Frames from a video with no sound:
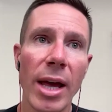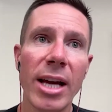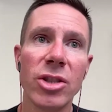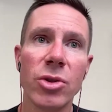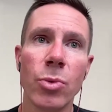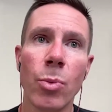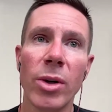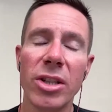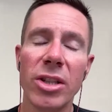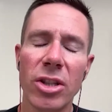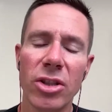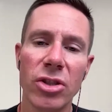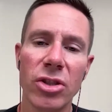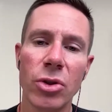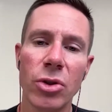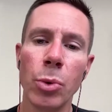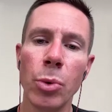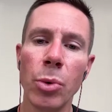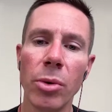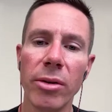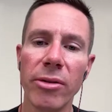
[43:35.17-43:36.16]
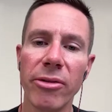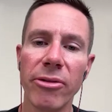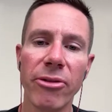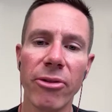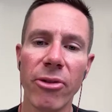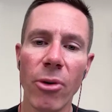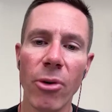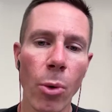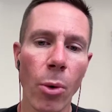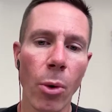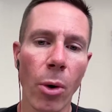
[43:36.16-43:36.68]
has went to school
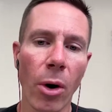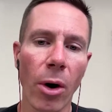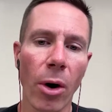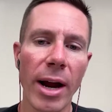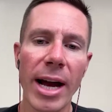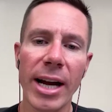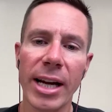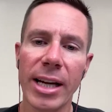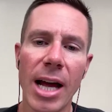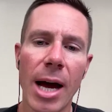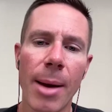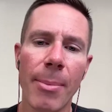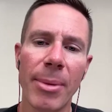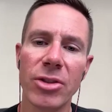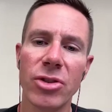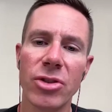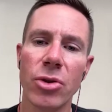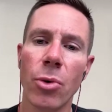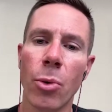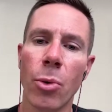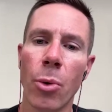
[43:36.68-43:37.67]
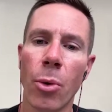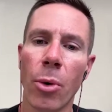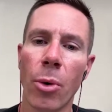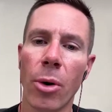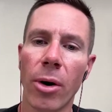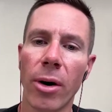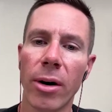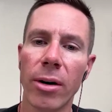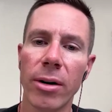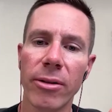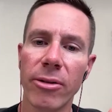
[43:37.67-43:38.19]
for economics
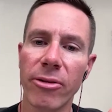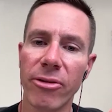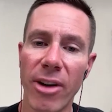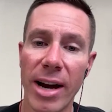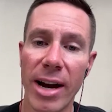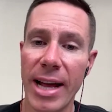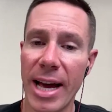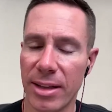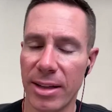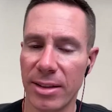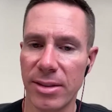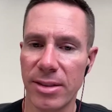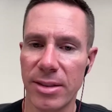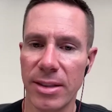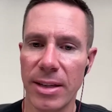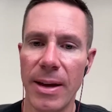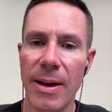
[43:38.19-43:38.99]
or finance.